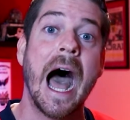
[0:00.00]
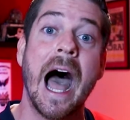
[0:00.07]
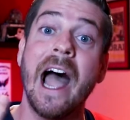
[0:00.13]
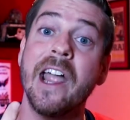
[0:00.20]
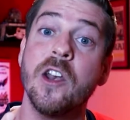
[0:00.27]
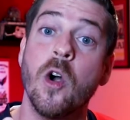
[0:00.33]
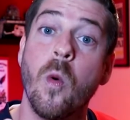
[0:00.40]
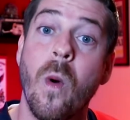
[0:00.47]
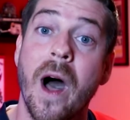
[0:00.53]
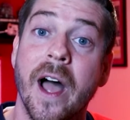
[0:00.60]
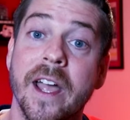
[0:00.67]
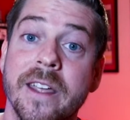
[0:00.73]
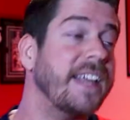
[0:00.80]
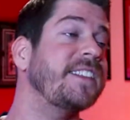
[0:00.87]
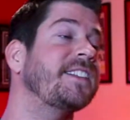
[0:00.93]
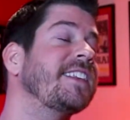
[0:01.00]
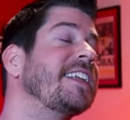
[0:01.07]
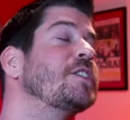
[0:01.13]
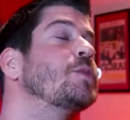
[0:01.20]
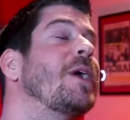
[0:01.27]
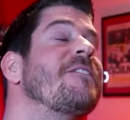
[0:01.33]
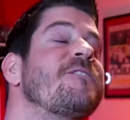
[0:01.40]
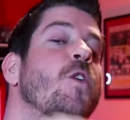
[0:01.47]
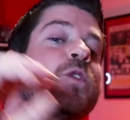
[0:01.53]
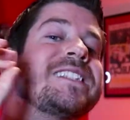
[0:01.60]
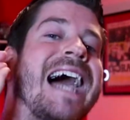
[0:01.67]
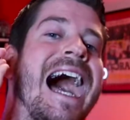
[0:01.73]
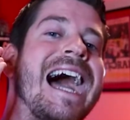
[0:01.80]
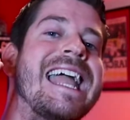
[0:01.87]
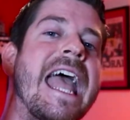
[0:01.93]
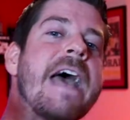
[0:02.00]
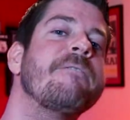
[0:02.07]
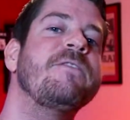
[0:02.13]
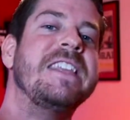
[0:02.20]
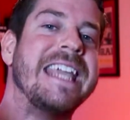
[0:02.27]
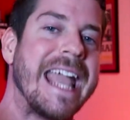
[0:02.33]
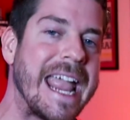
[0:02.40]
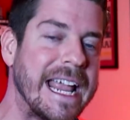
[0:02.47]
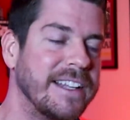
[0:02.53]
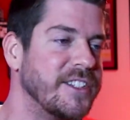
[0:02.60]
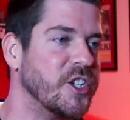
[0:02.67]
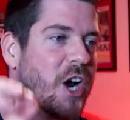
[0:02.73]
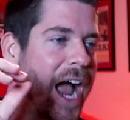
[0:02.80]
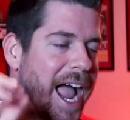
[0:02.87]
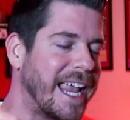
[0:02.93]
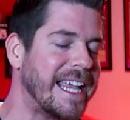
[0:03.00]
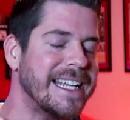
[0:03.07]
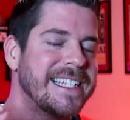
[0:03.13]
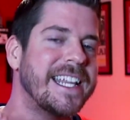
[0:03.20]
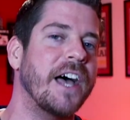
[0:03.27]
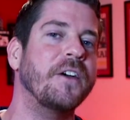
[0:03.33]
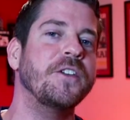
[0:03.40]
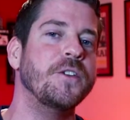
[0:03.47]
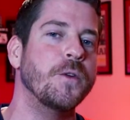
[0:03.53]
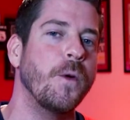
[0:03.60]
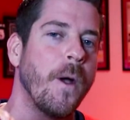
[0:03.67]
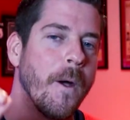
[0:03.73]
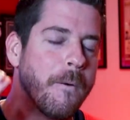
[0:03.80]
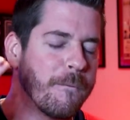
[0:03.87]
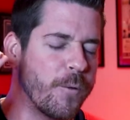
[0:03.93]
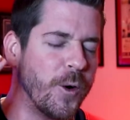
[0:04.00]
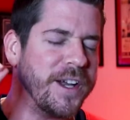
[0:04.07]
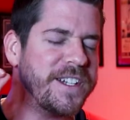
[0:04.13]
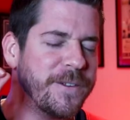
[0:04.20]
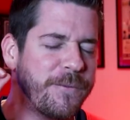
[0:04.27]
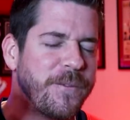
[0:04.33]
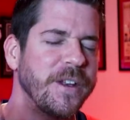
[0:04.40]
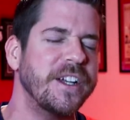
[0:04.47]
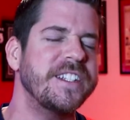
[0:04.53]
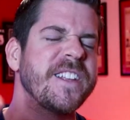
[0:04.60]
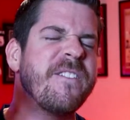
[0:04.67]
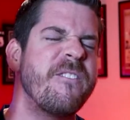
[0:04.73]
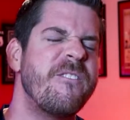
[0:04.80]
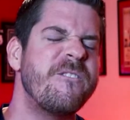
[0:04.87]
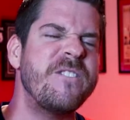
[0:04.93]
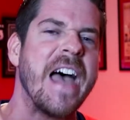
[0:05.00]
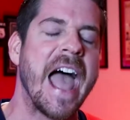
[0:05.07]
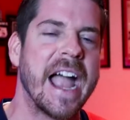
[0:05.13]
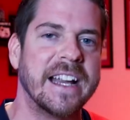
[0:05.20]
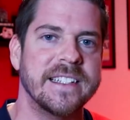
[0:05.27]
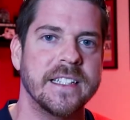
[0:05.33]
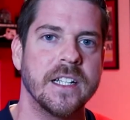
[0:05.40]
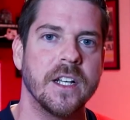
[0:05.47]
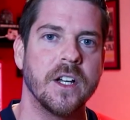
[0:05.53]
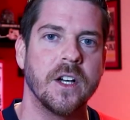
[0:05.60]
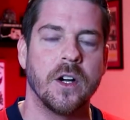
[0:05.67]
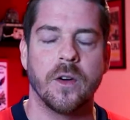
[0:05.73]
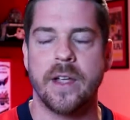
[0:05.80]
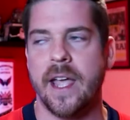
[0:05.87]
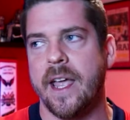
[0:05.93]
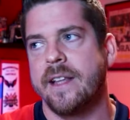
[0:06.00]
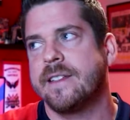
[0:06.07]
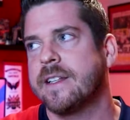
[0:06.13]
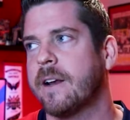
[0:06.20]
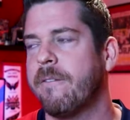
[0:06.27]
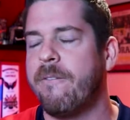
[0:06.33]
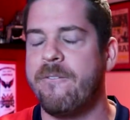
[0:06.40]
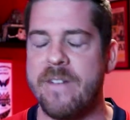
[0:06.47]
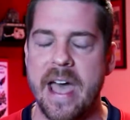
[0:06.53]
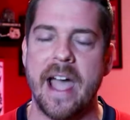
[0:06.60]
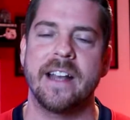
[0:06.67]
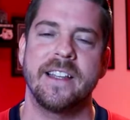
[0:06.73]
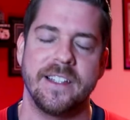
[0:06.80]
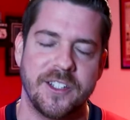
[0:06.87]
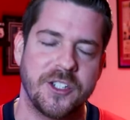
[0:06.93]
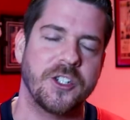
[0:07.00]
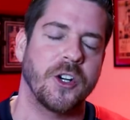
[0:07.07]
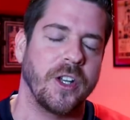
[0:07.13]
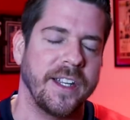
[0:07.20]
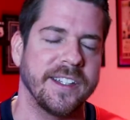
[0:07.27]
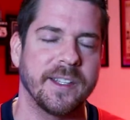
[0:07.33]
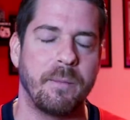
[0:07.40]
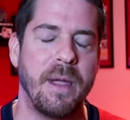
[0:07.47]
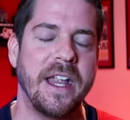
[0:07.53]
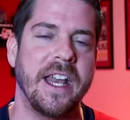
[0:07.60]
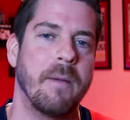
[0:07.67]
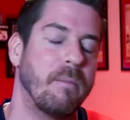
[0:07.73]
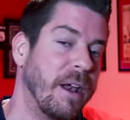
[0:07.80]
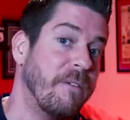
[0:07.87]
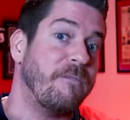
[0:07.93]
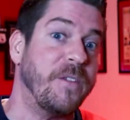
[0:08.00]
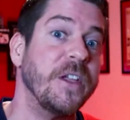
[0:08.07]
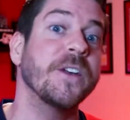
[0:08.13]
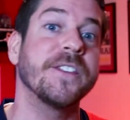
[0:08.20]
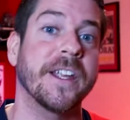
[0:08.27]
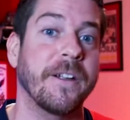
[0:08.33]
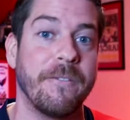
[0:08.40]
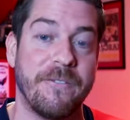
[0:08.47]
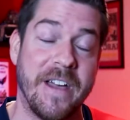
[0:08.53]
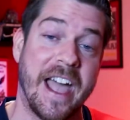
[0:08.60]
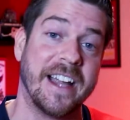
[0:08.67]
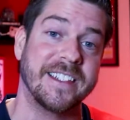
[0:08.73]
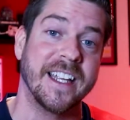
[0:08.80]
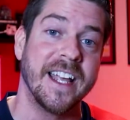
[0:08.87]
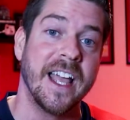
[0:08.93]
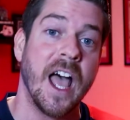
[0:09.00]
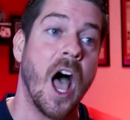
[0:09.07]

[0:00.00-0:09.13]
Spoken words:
I know why. Yes, that's right, folks. I have the answer. I can tell you for a definitive fact. Okay, it's not a fact. It's surely his opinion, but it feels like a fact.